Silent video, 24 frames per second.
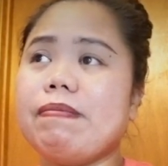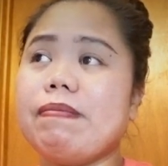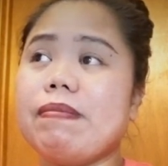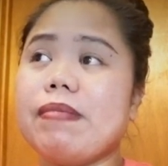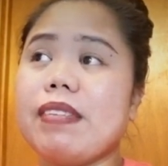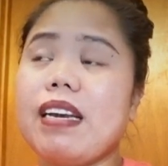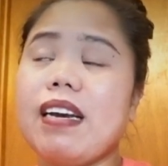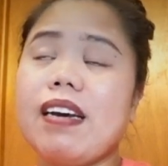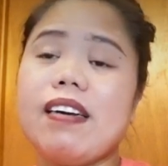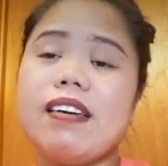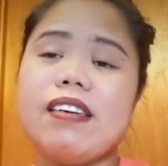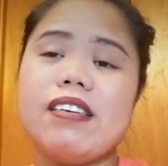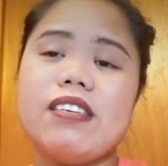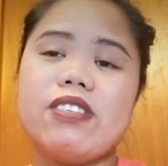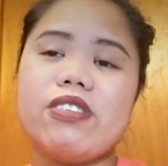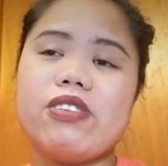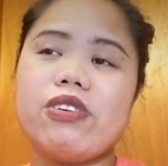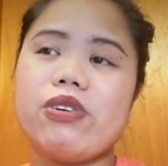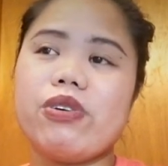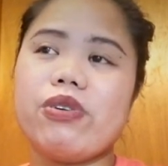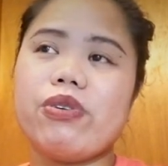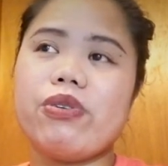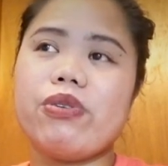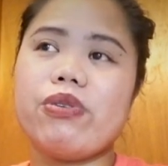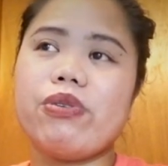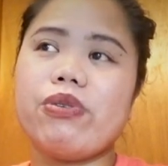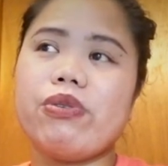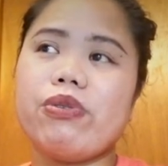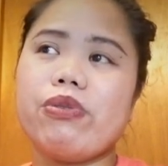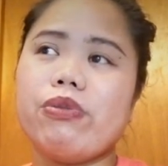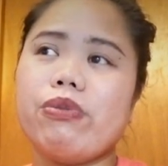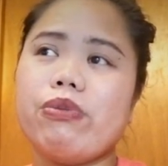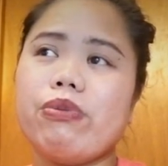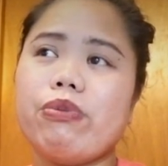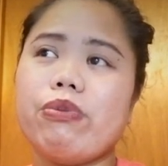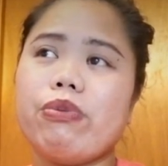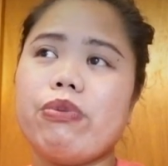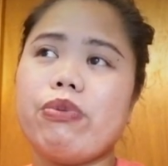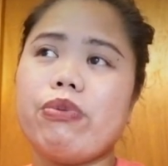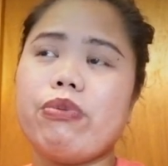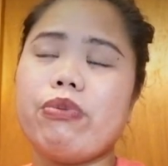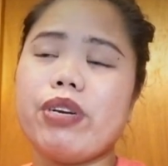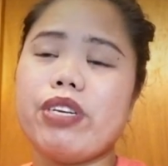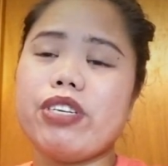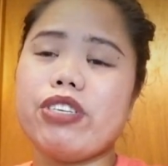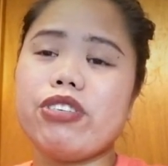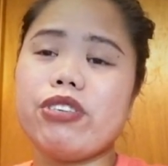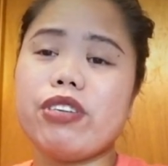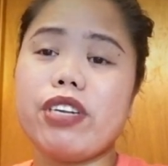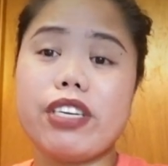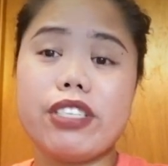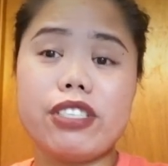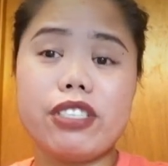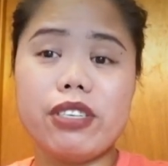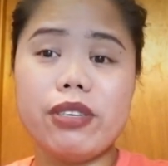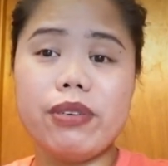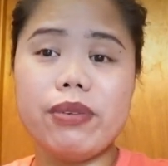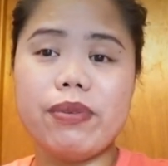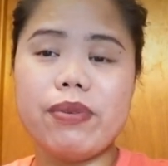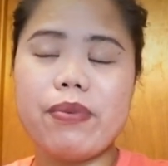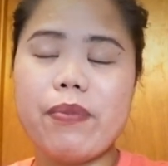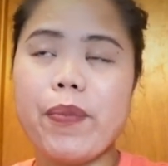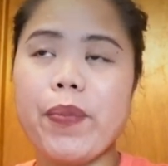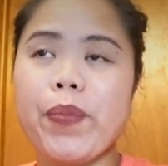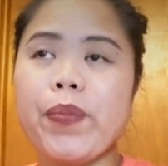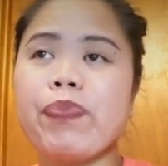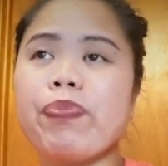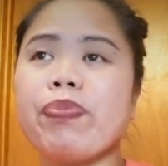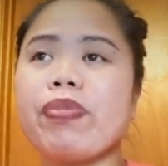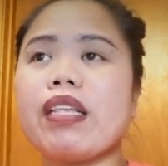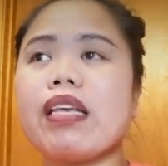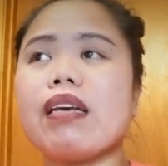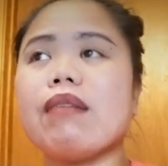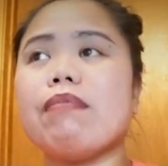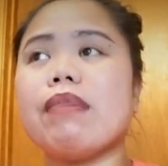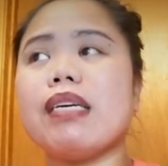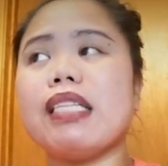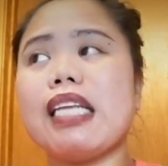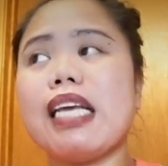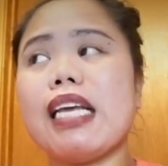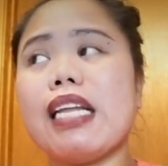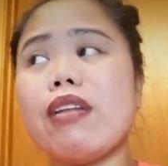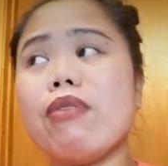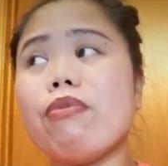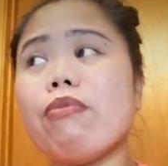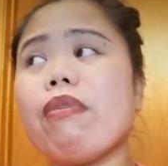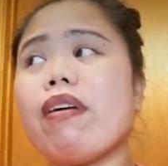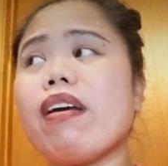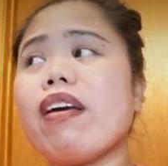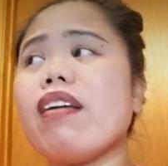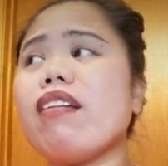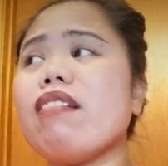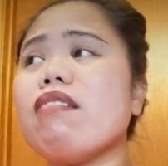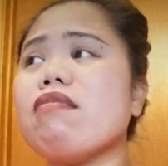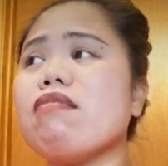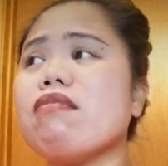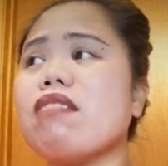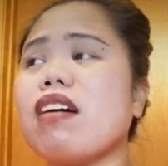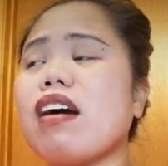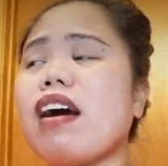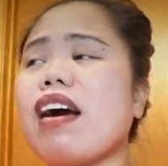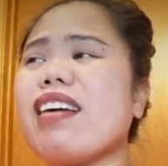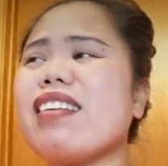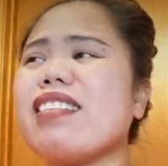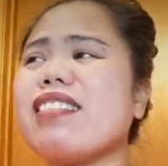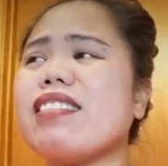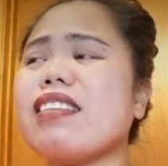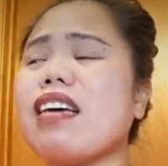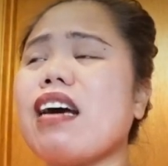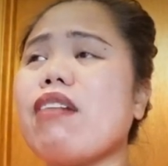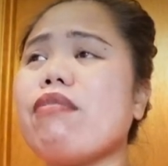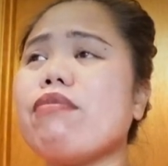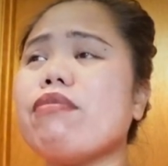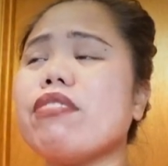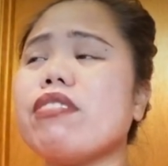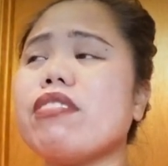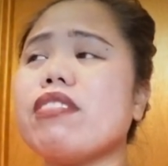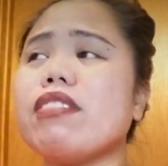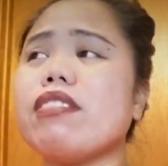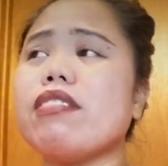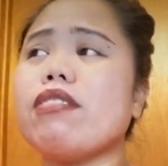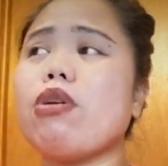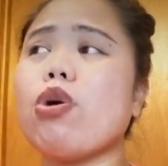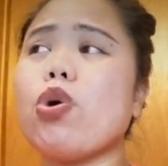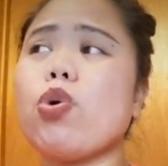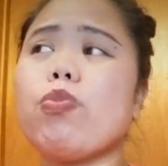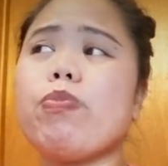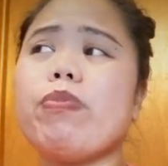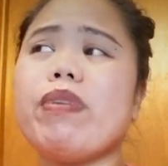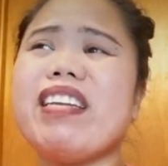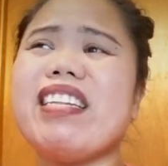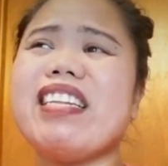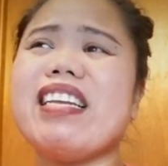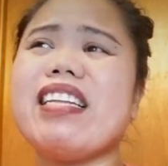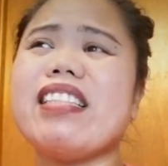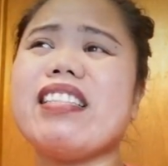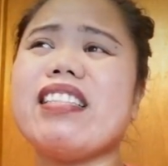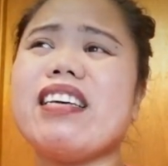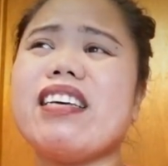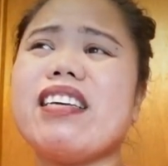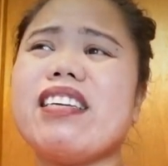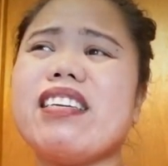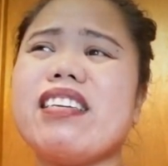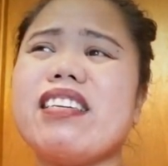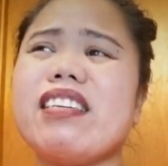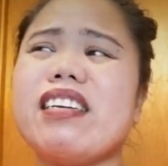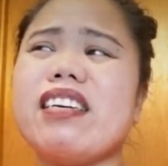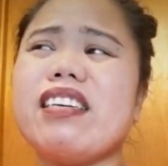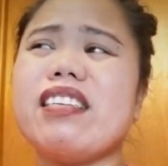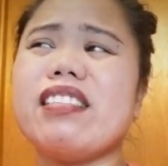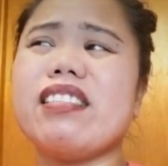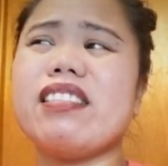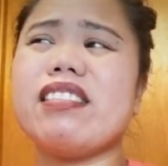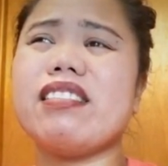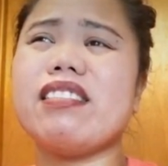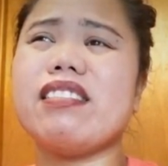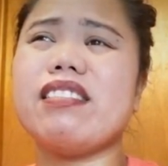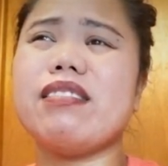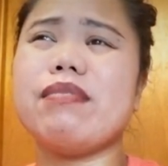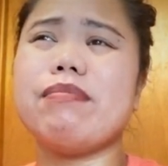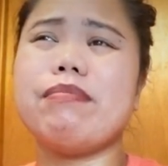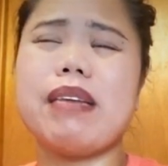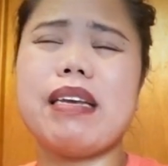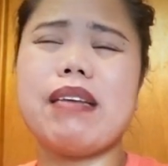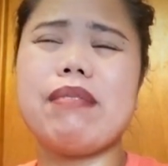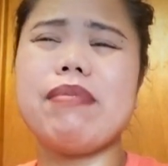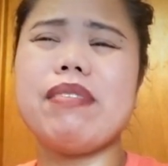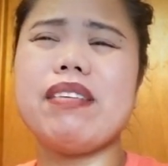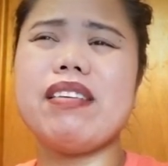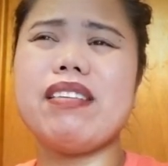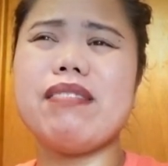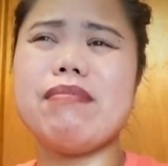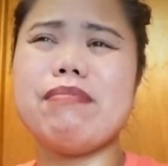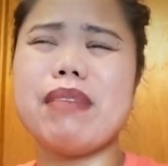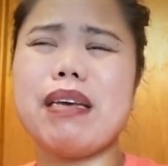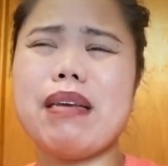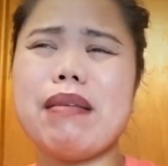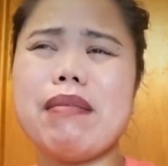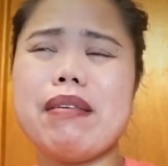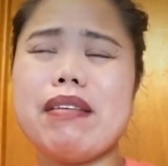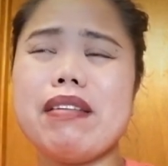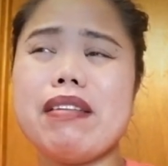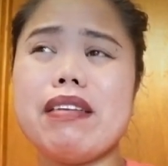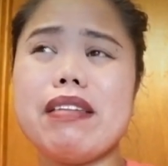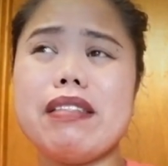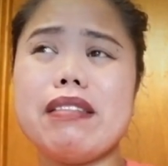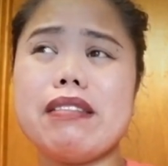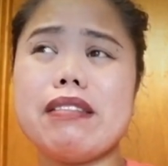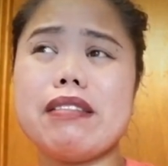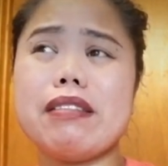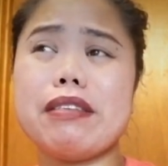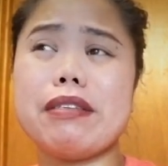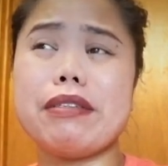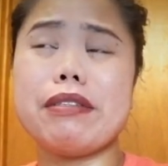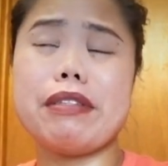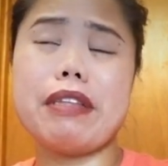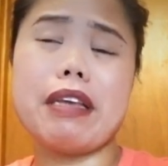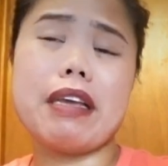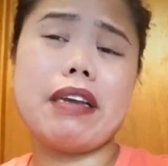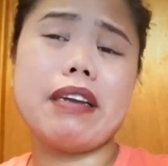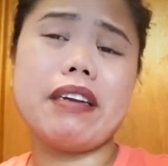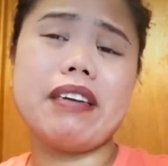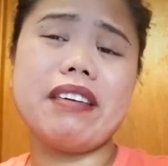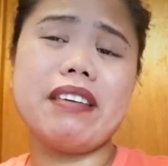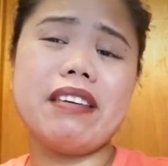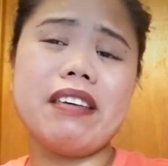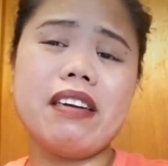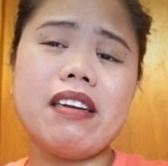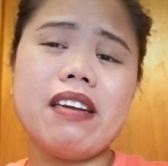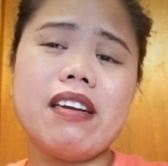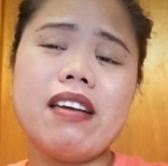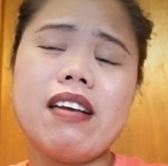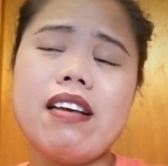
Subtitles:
Yeah, so what should I do? But anyway, I was still hoping that the baby, maybe it's still there.